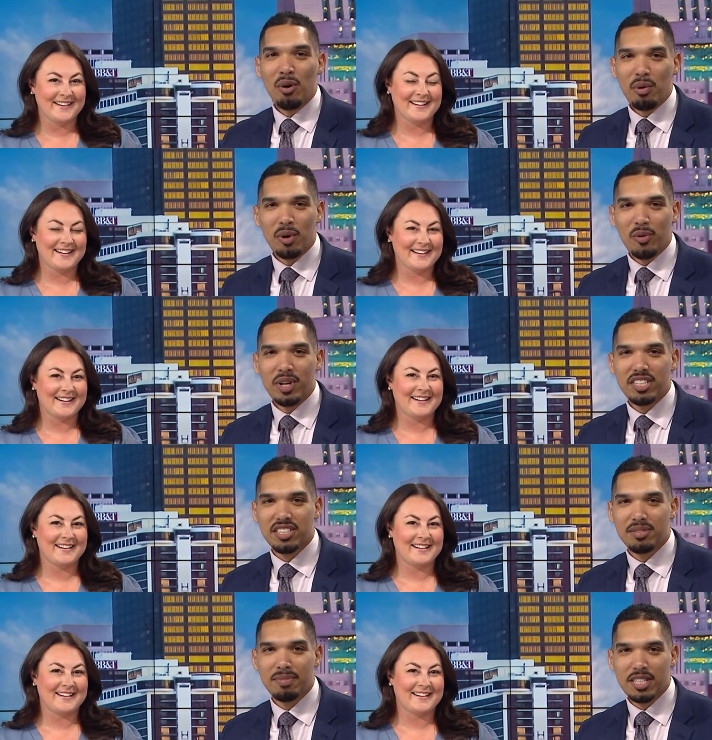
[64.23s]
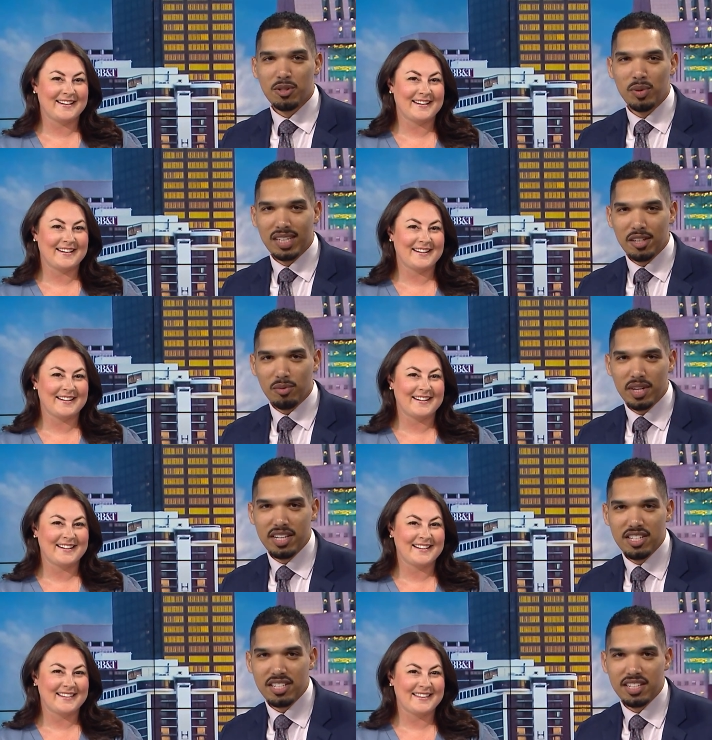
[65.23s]
Speaker 1: we want to wish Miss Gwendolyn
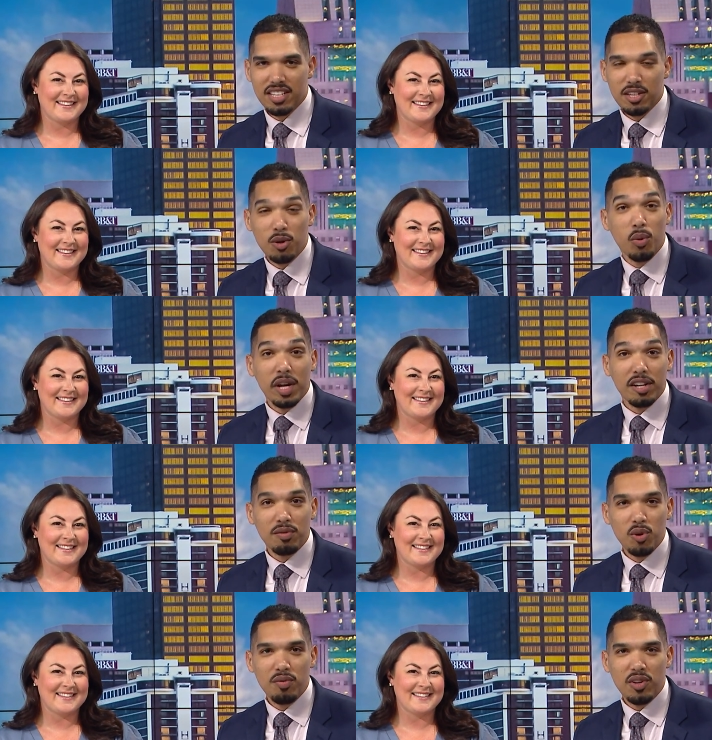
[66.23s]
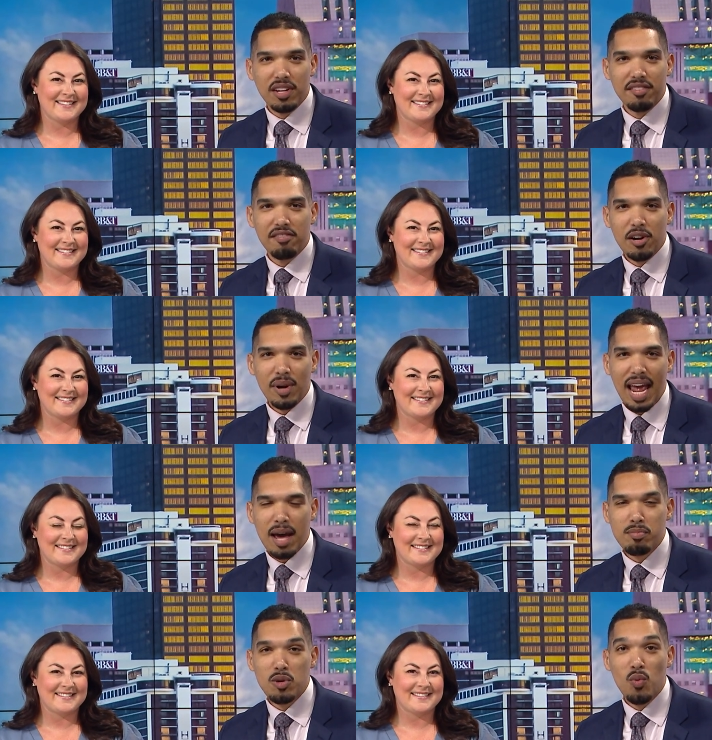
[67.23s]
Ridge, uh, the Queen of Louisville, a very
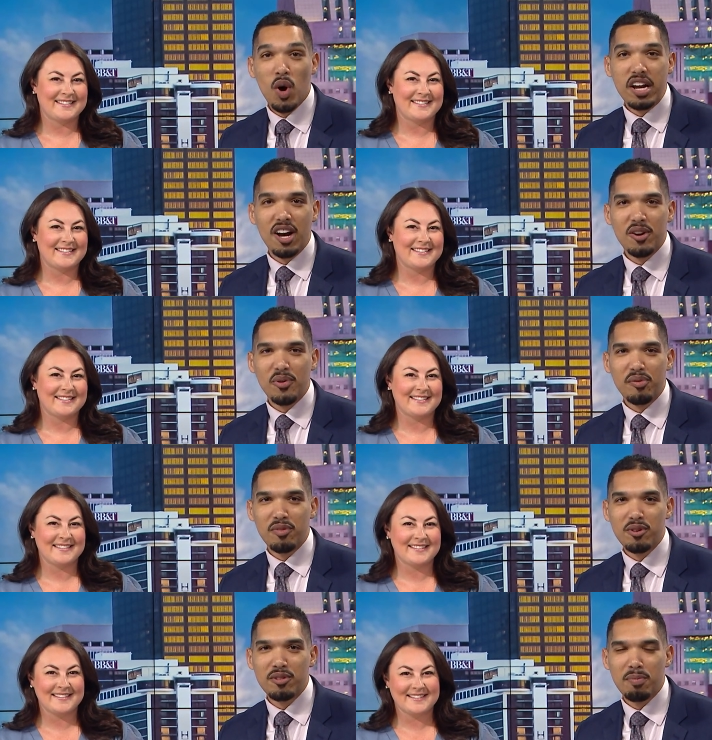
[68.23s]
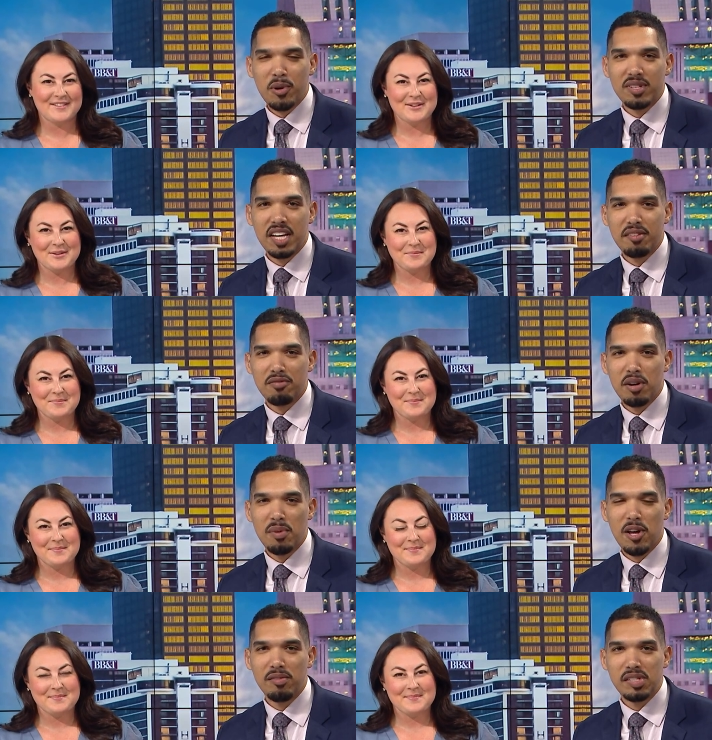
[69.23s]
happy 101st birthday from
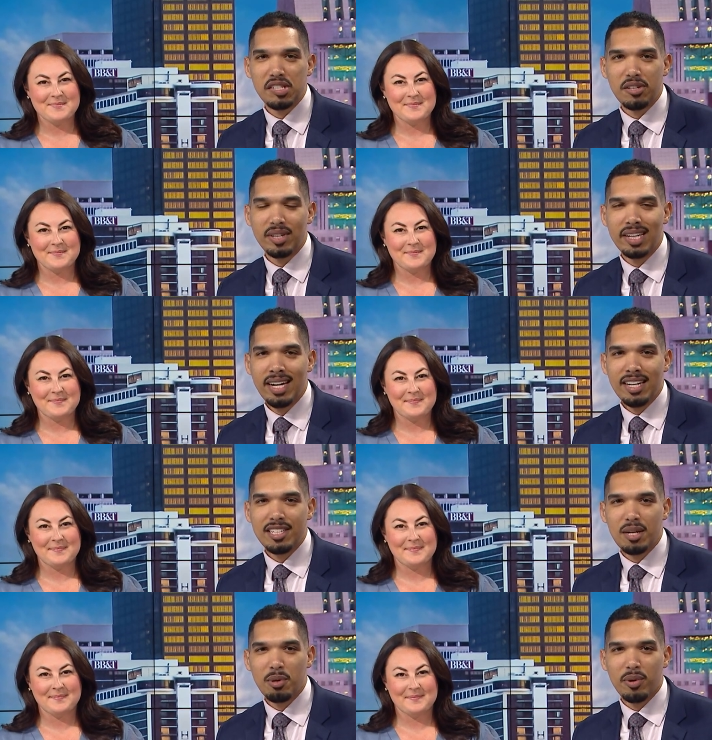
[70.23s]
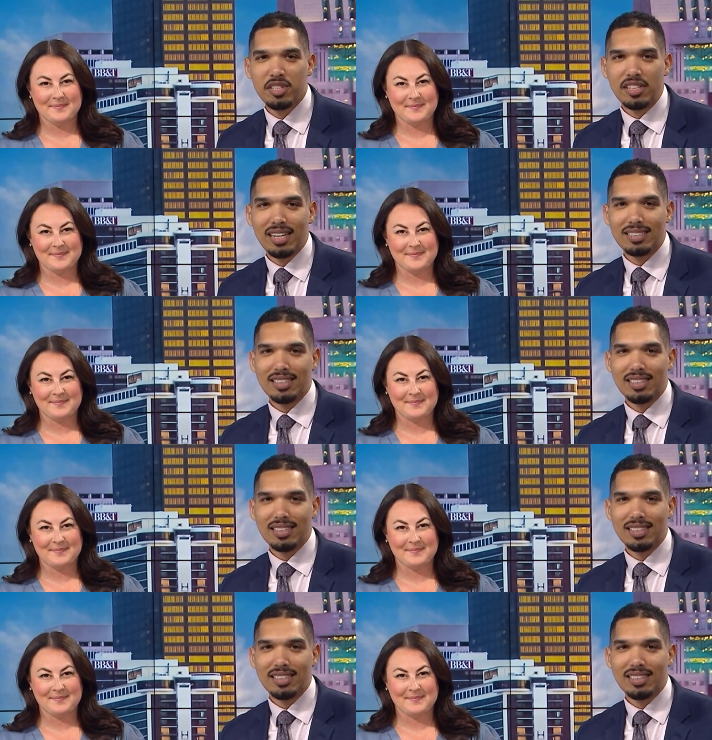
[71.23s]
all of us here at WHAS